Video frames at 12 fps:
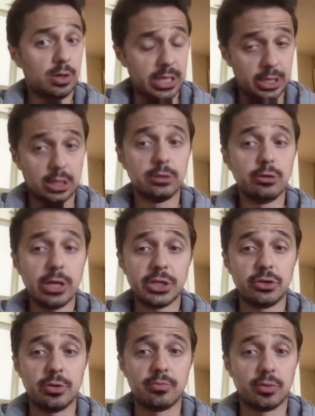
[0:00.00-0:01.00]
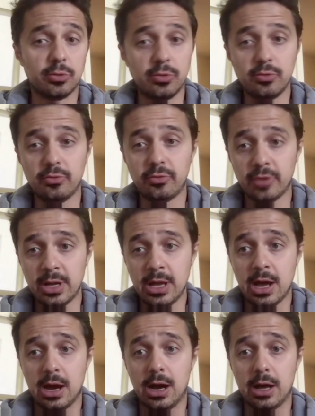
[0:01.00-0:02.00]
including to improve
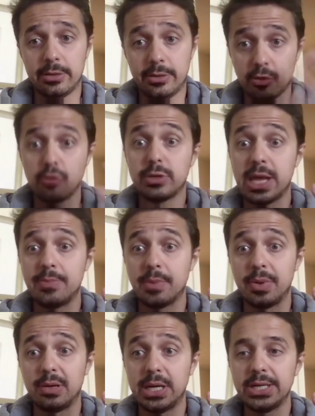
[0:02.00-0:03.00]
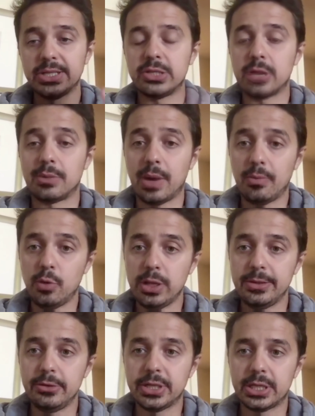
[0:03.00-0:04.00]
their own capabilities to come up with
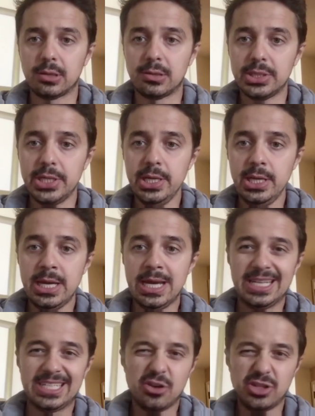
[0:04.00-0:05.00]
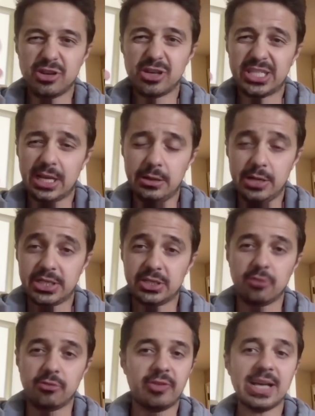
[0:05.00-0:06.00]
new technology, is going to accelerate
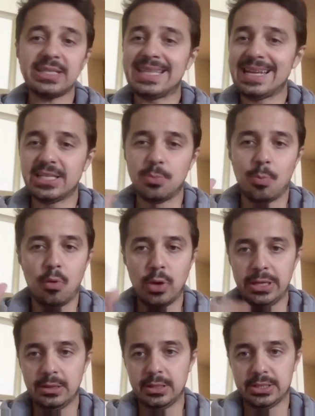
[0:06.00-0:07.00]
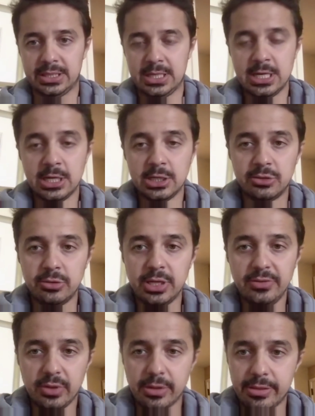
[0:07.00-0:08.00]
so fast that it's pointless to
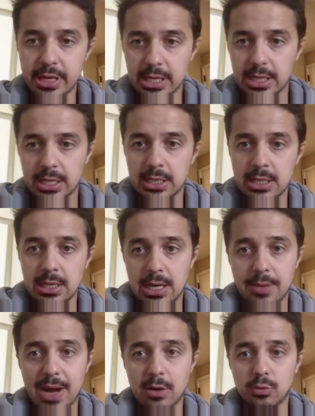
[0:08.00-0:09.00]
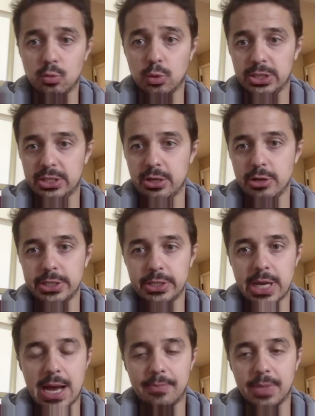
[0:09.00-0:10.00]
even think about what's going to
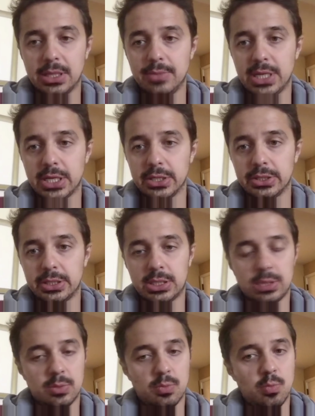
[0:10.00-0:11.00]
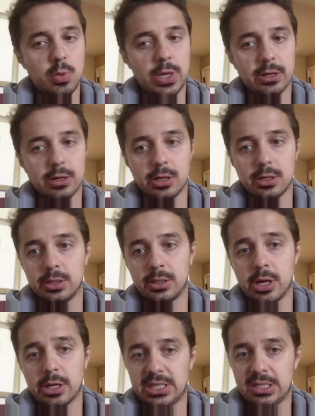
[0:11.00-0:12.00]
happen, because we're
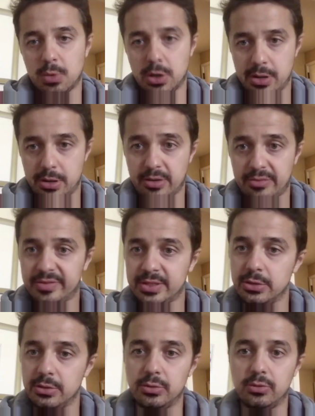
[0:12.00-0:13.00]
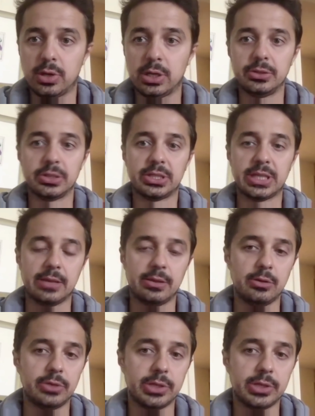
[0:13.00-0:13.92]
not smart enough to understand those